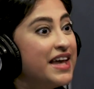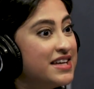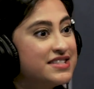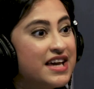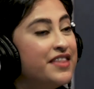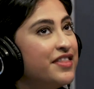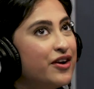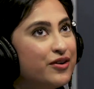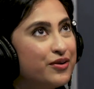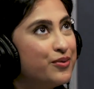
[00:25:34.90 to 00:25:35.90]
Yes, and they
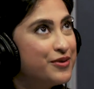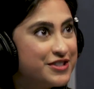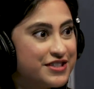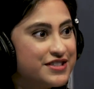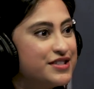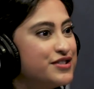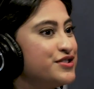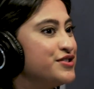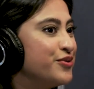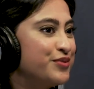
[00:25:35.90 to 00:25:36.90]
are gorgeous. They're
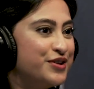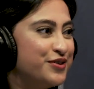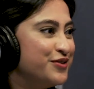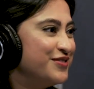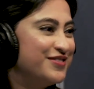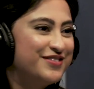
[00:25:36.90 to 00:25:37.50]
so cute.